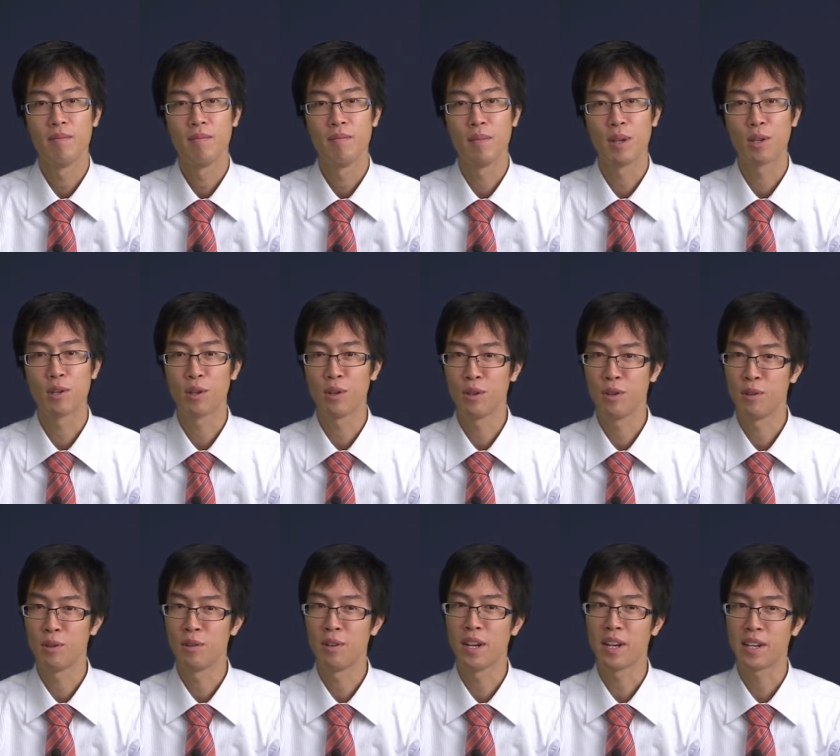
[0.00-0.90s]
Make sure you
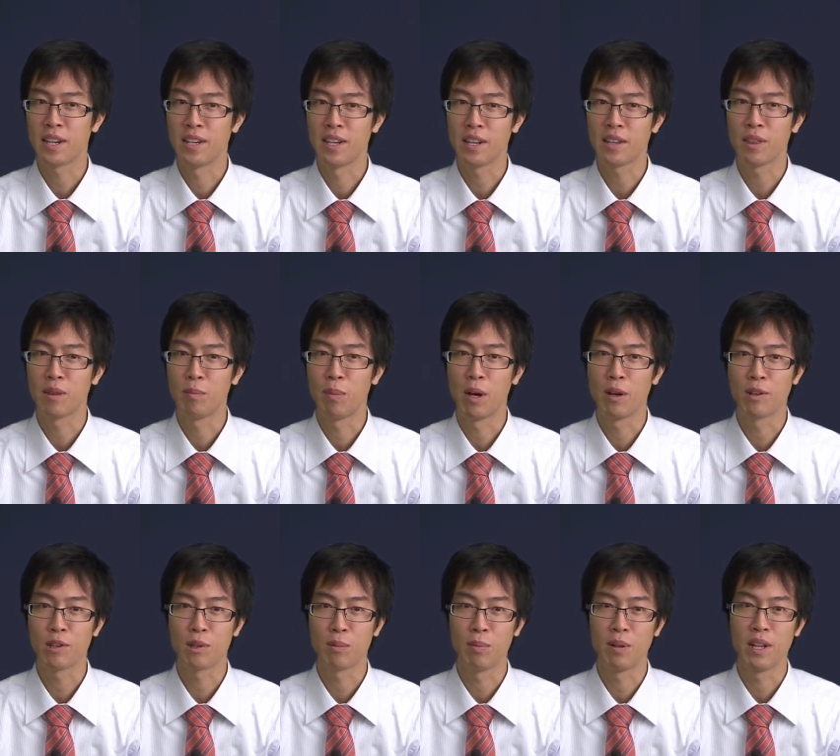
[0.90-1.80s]
do not connect the
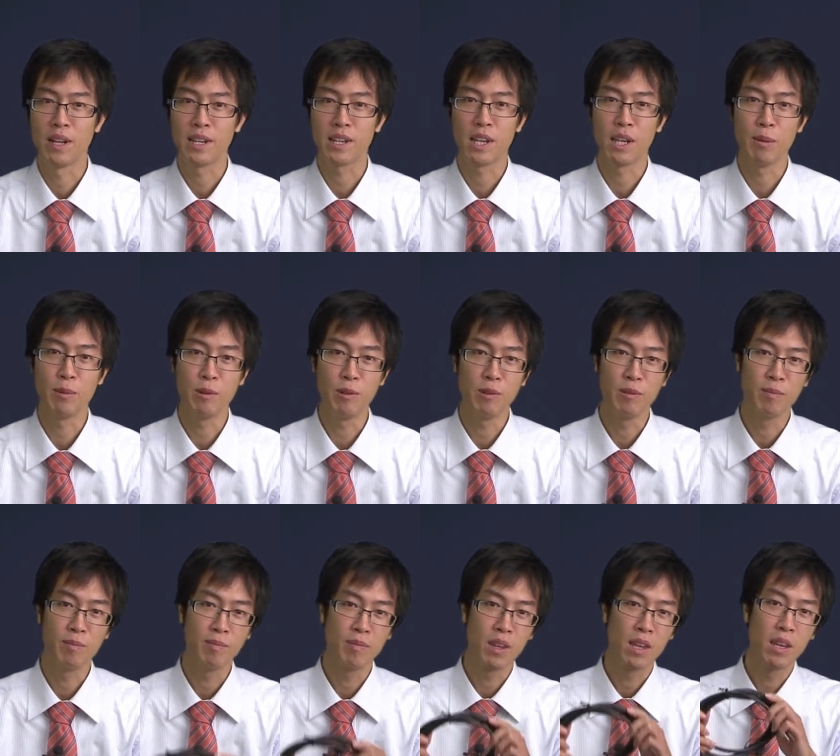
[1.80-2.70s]
power supply cable
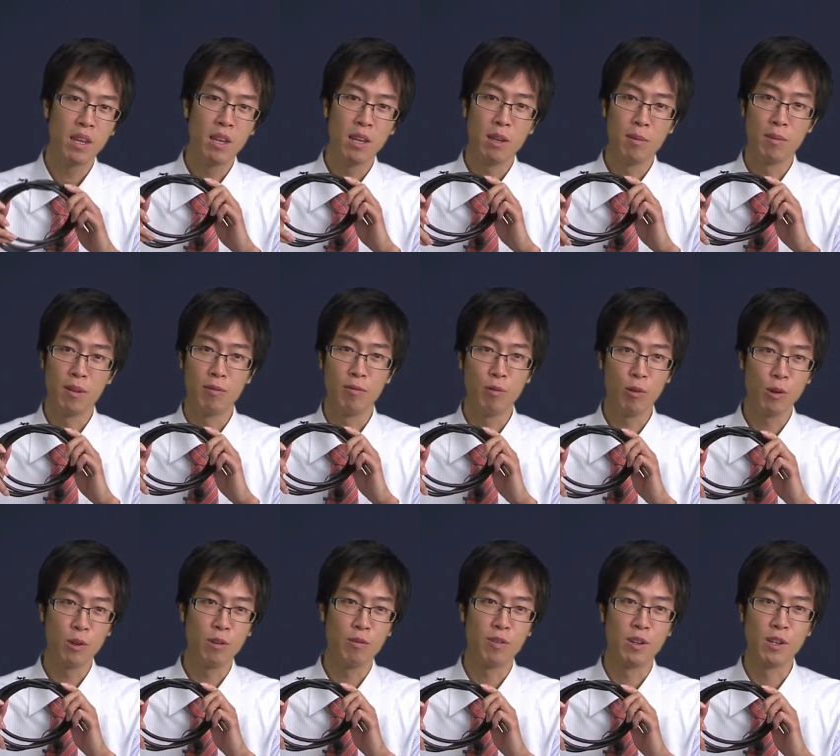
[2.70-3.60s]

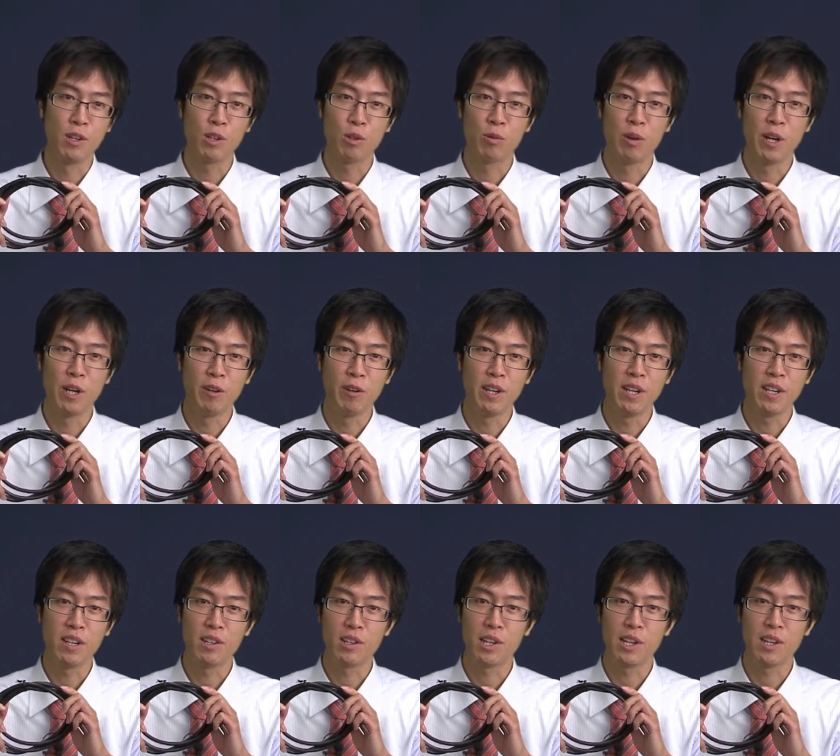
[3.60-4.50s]
before you finish wiring
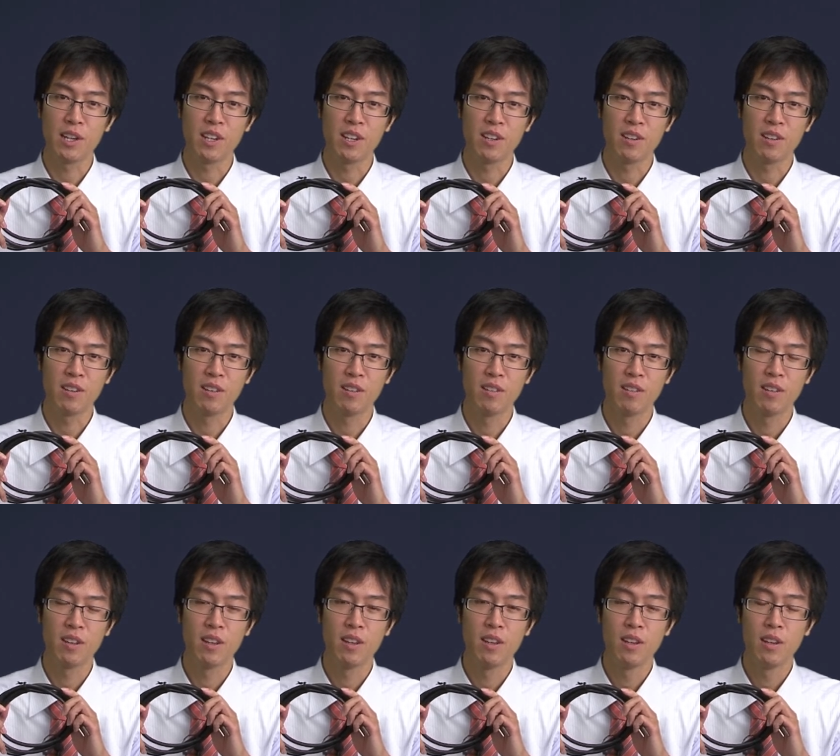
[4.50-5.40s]
and checking.
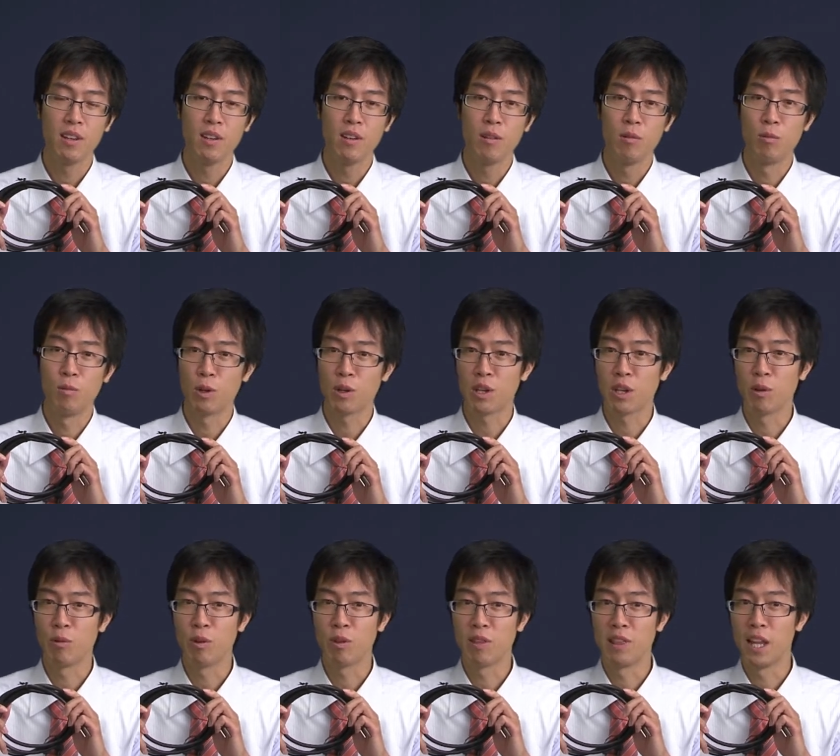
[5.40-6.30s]

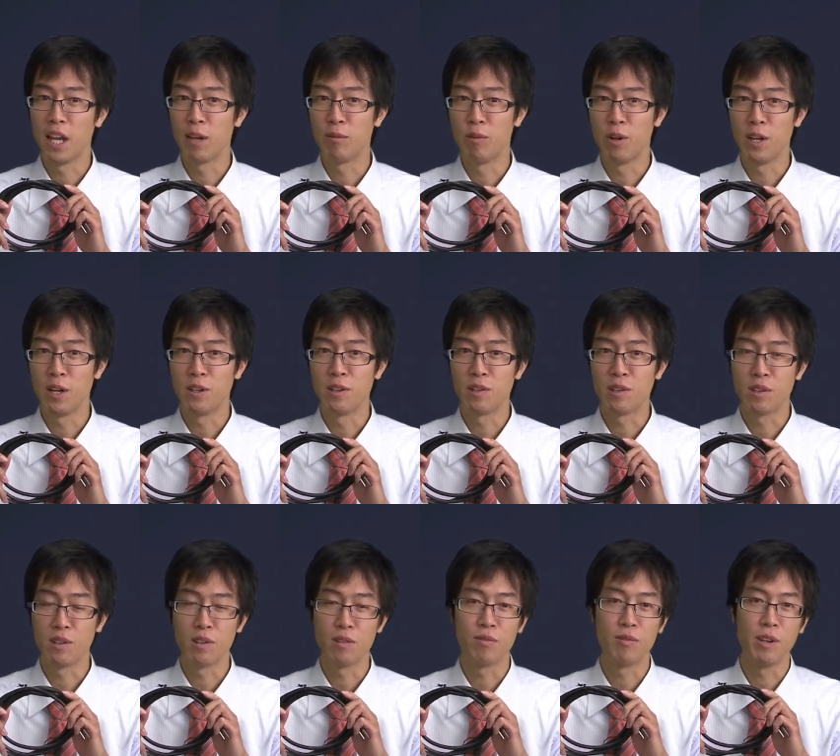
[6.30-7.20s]
Working with live wires
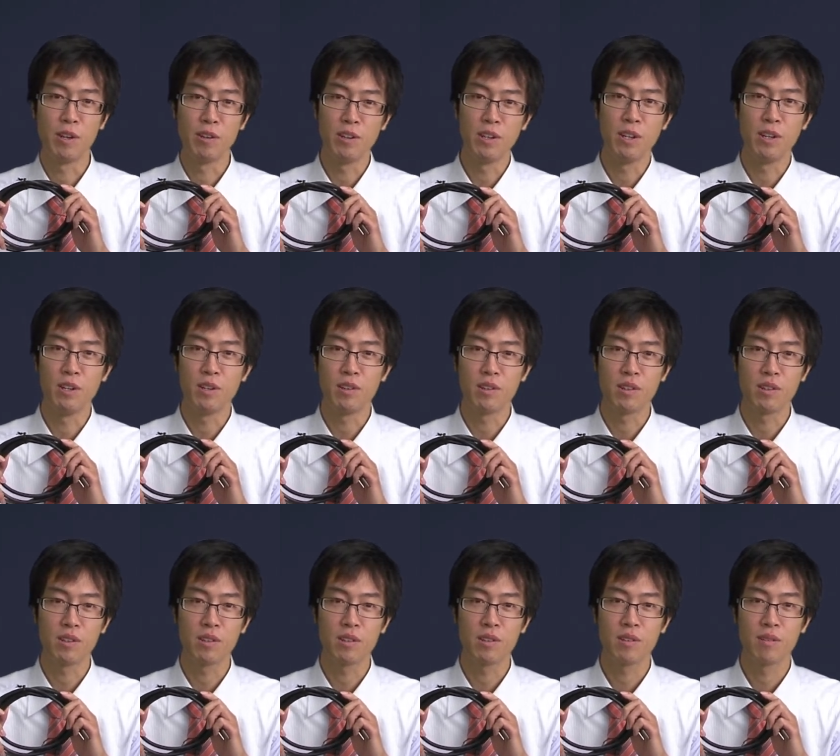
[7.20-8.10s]
is very
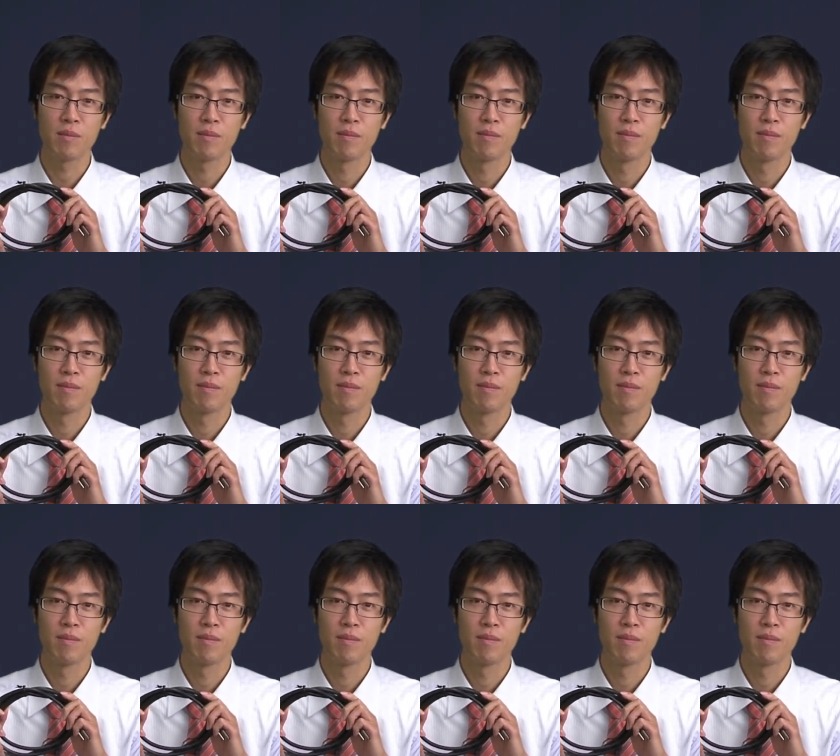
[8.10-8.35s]
dangerous.